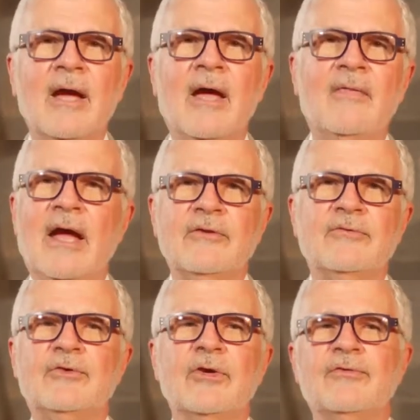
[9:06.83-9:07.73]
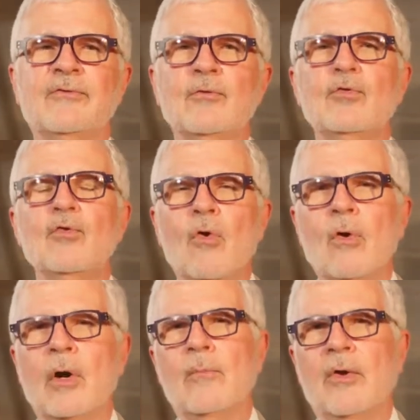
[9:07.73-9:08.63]
And that's just
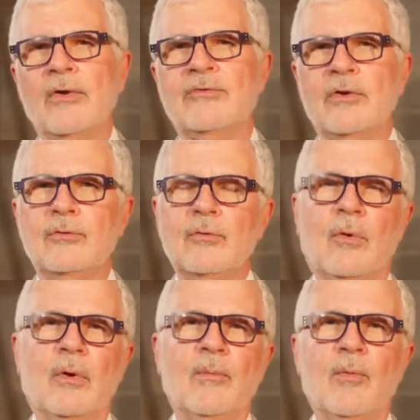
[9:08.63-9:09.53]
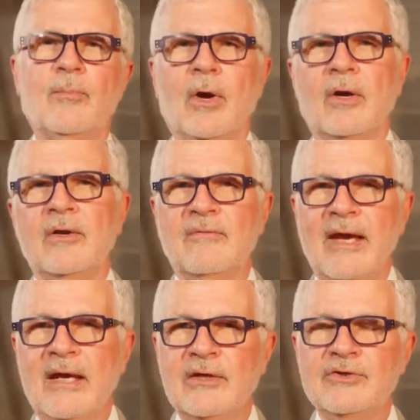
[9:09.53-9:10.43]
normal. It's a normal part of
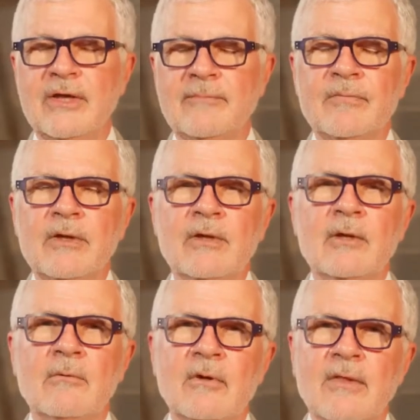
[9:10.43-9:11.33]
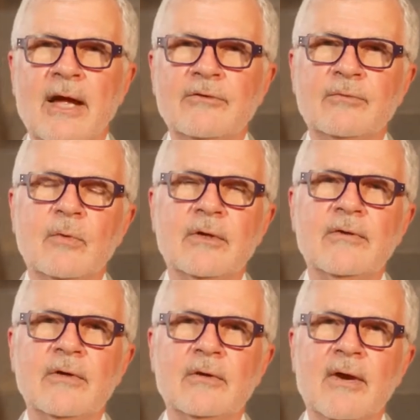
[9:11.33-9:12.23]
aging. Well, that's one
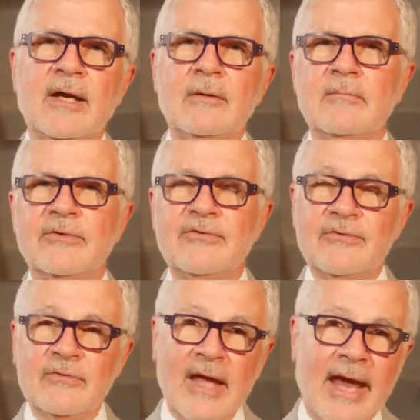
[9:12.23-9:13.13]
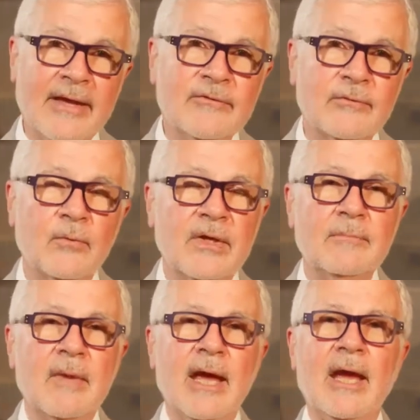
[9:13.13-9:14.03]
of the great mistakes
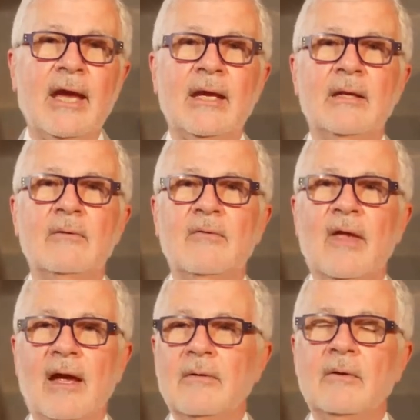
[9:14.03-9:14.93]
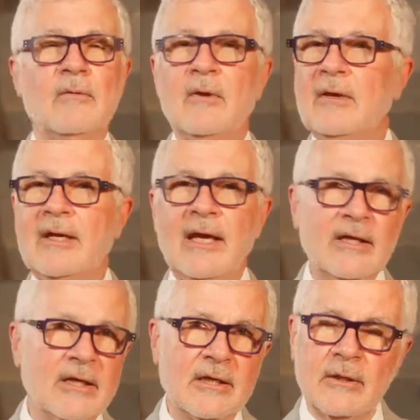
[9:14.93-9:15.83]
we made, that
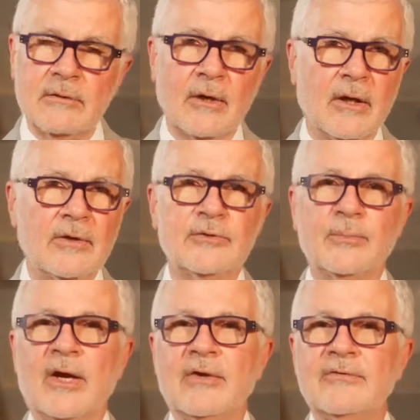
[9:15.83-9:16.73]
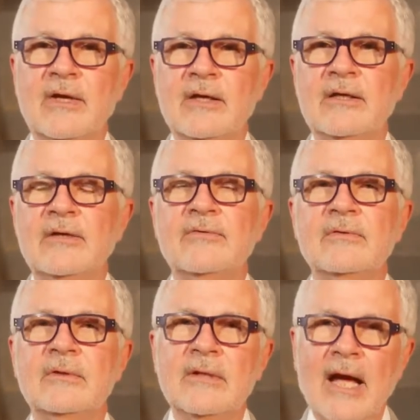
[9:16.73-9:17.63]
getting an enlarged prostate is
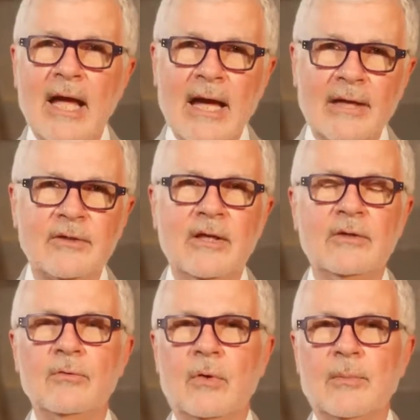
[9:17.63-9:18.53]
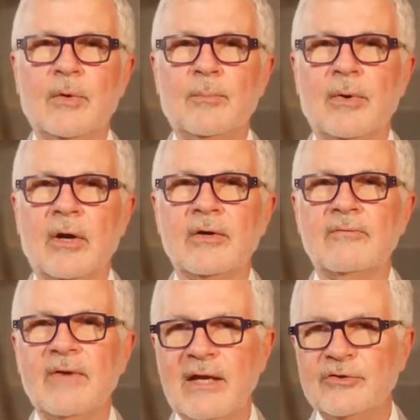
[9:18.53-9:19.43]
not a normal part
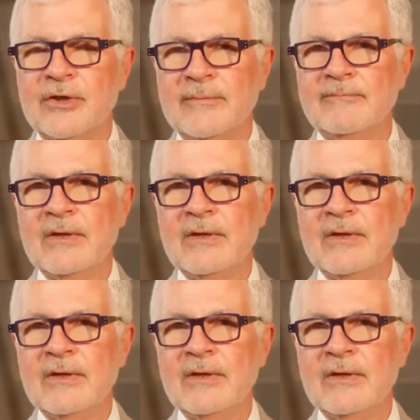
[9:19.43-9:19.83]
of aging.